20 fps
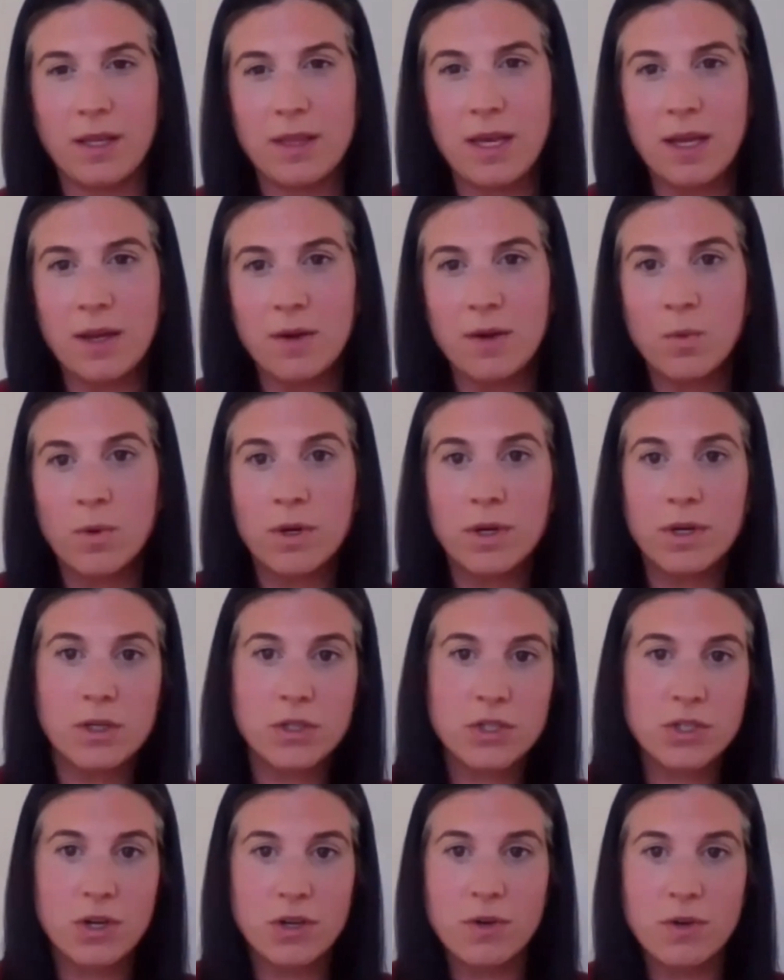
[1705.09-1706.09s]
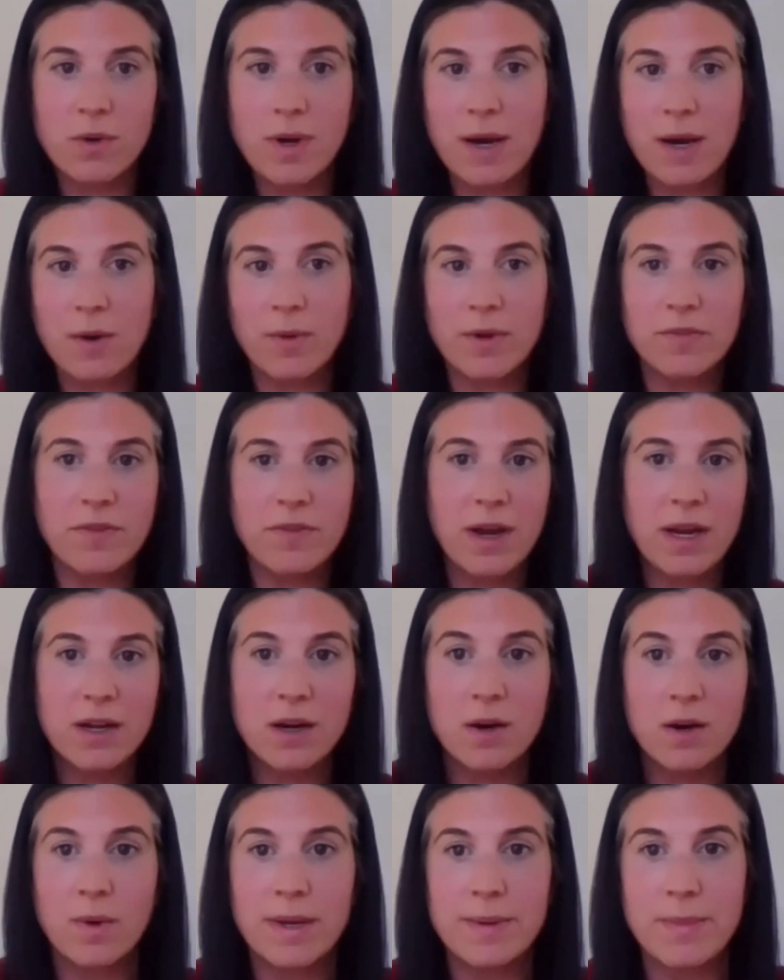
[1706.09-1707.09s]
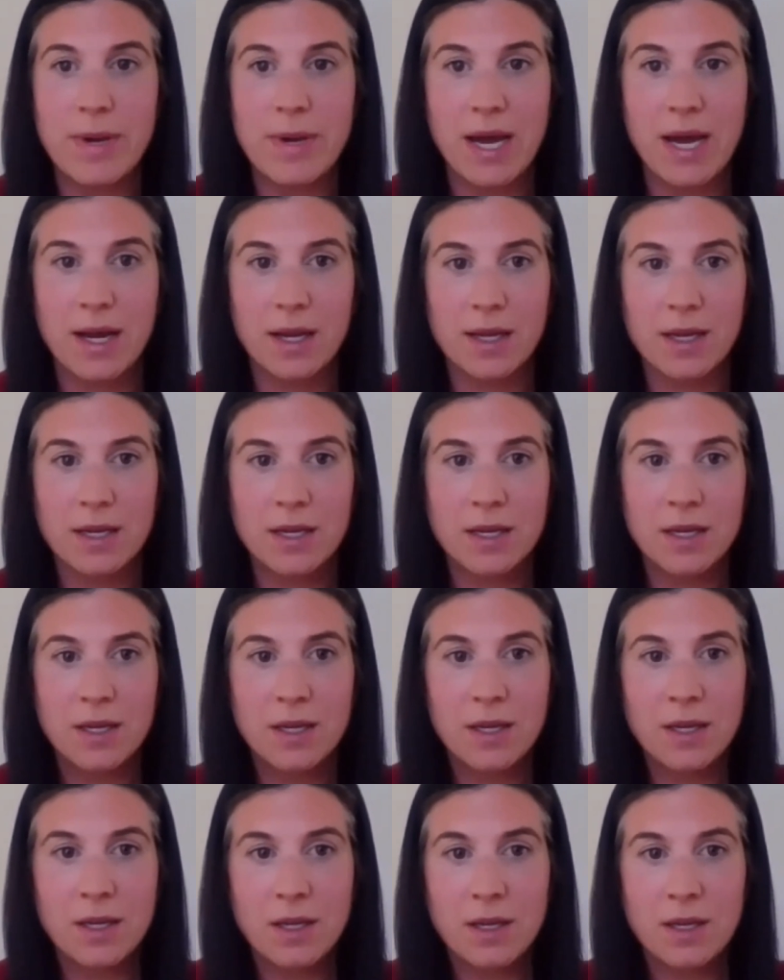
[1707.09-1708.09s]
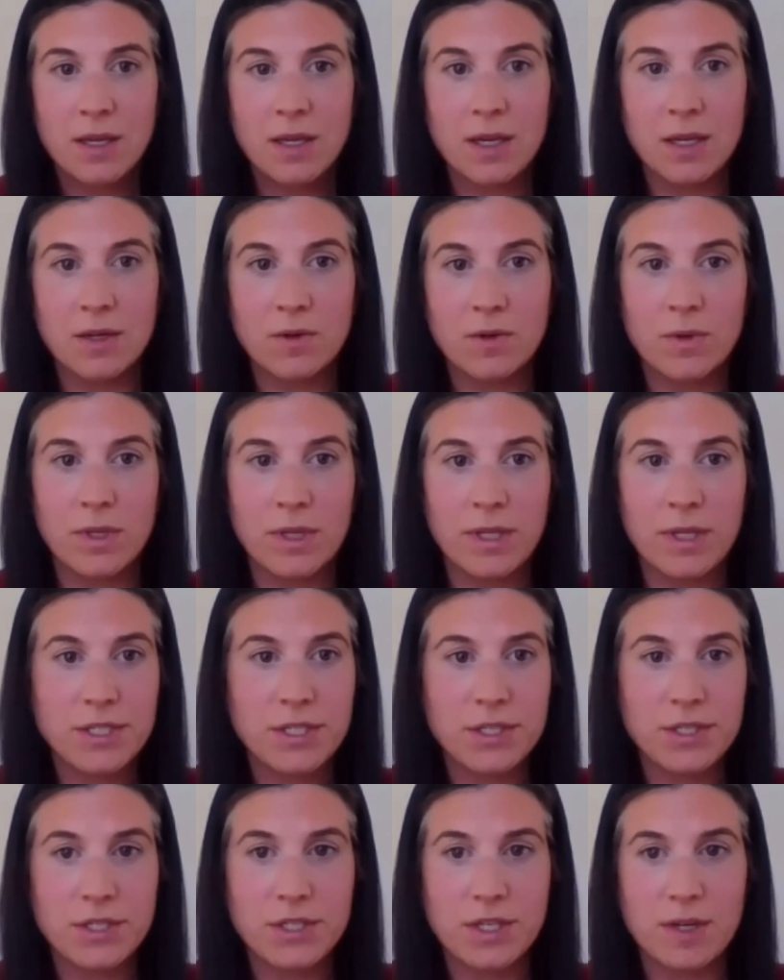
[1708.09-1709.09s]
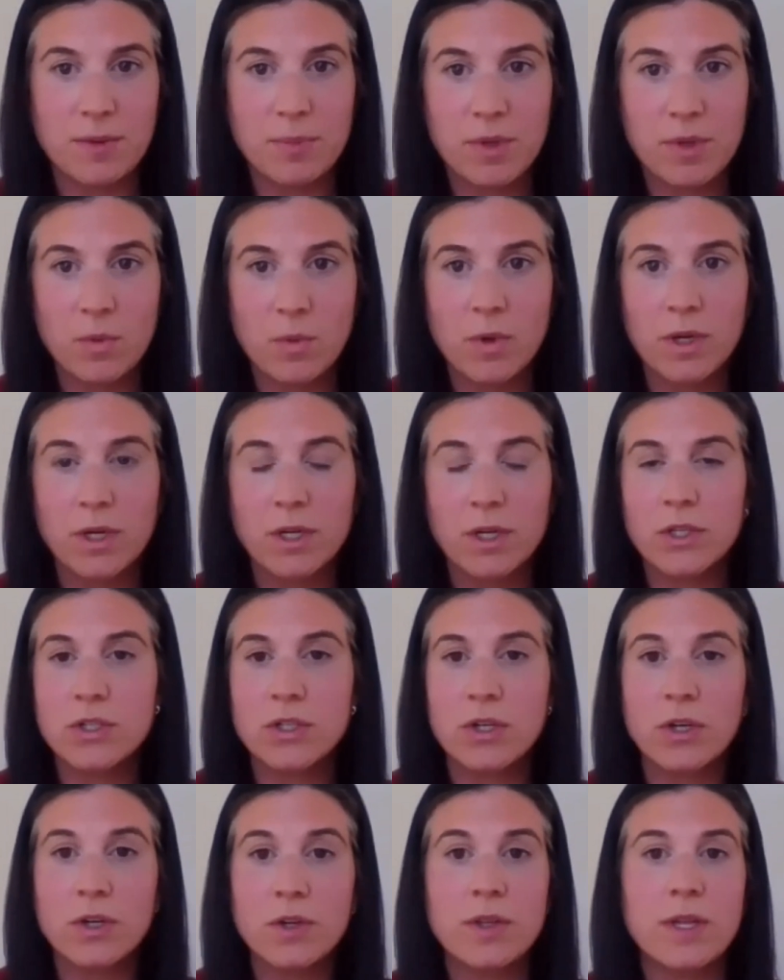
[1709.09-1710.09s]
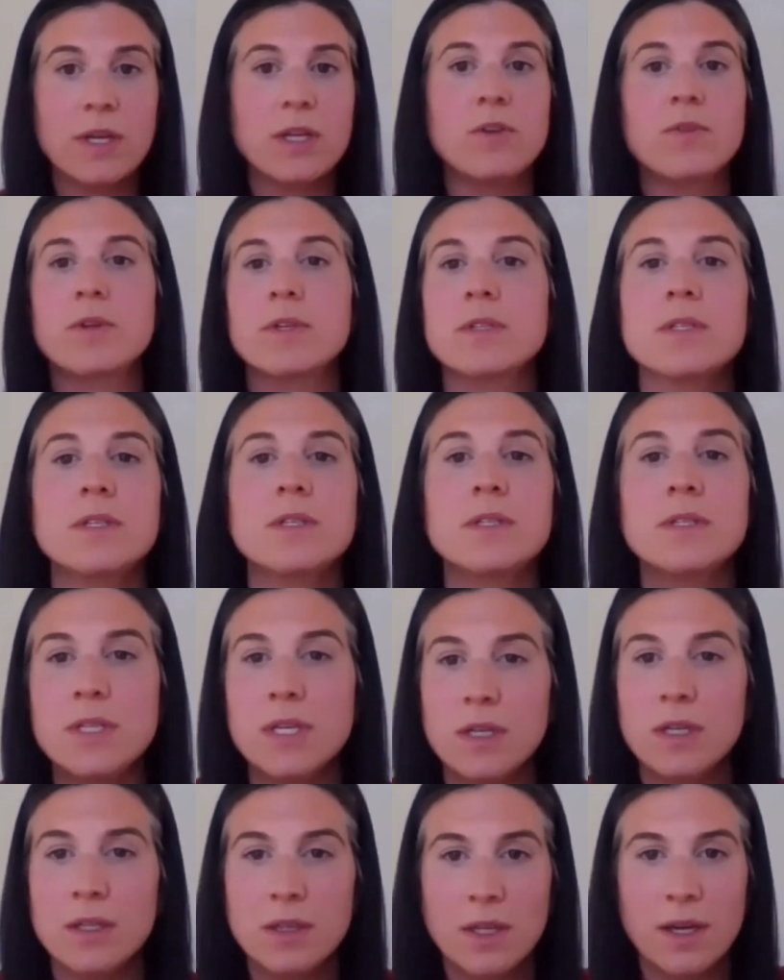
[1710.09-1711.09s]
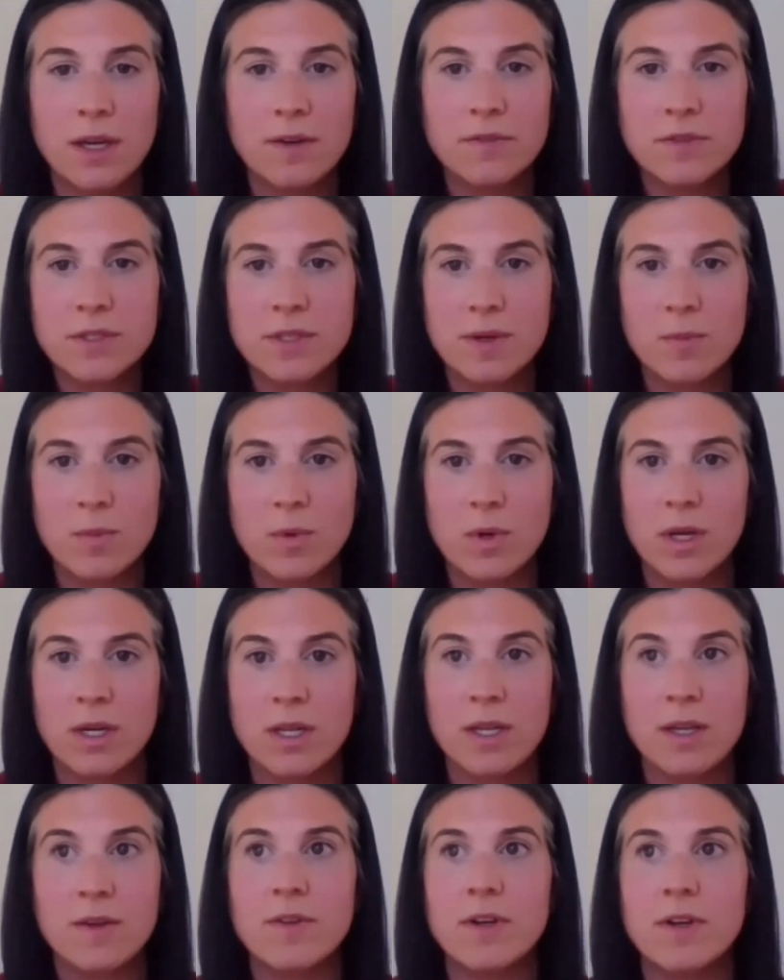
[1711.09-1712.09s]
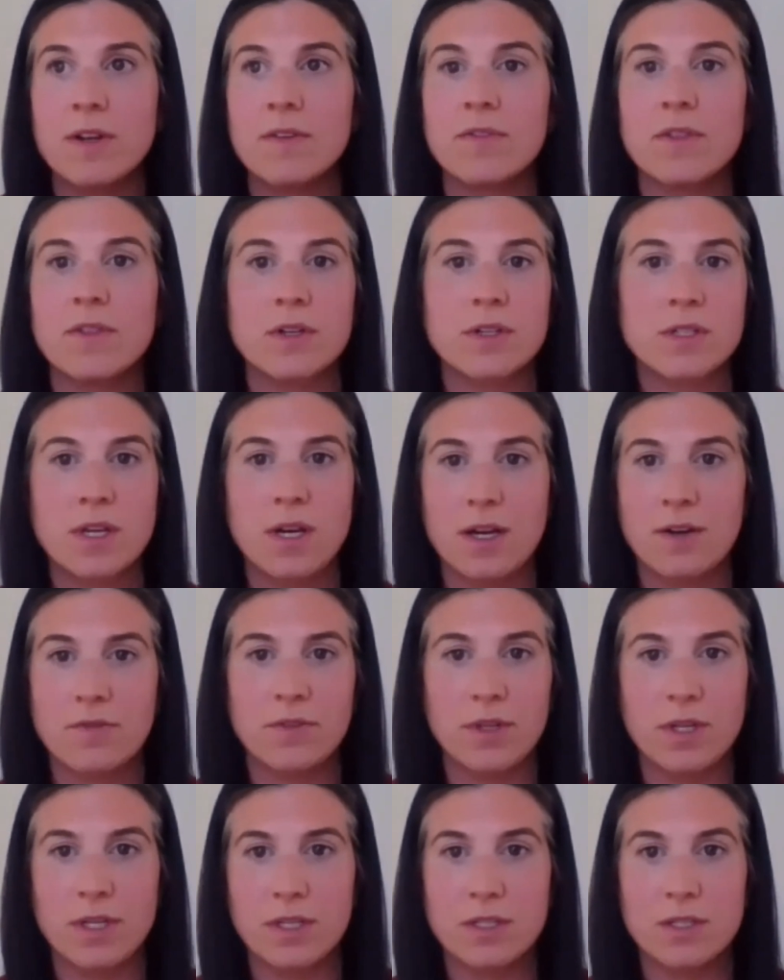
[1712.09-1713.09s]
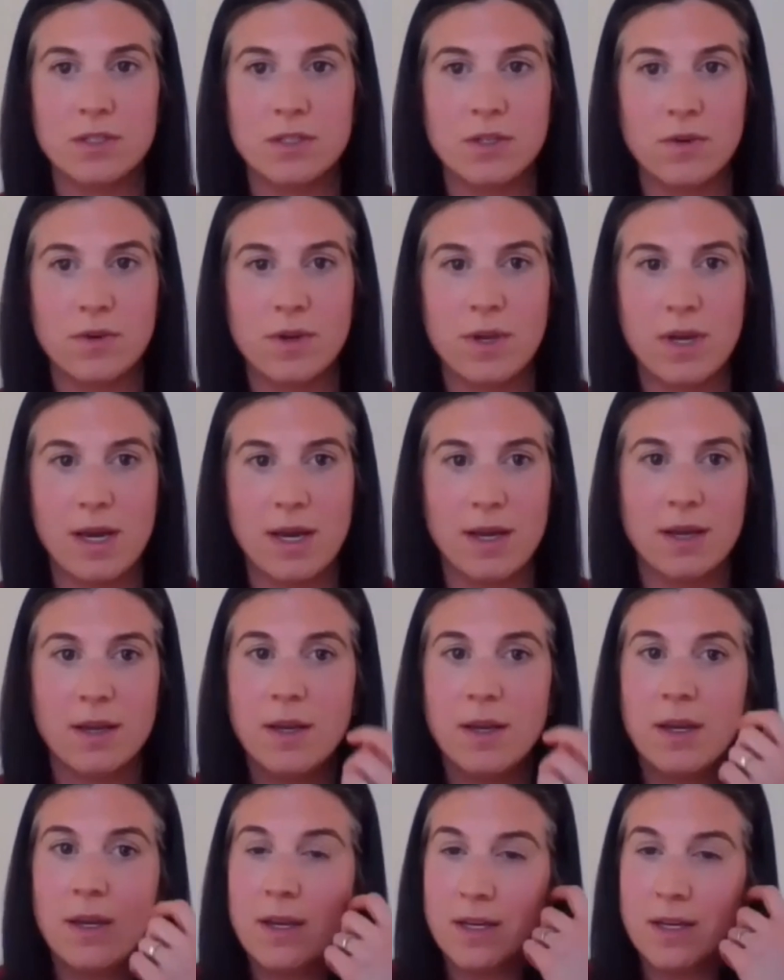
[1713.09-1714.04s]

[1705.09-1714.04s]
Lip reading: And then we're going to show you how we find our way back in relationship. And we're going to show you that you can still love someone, even if there's conflict. It's okay.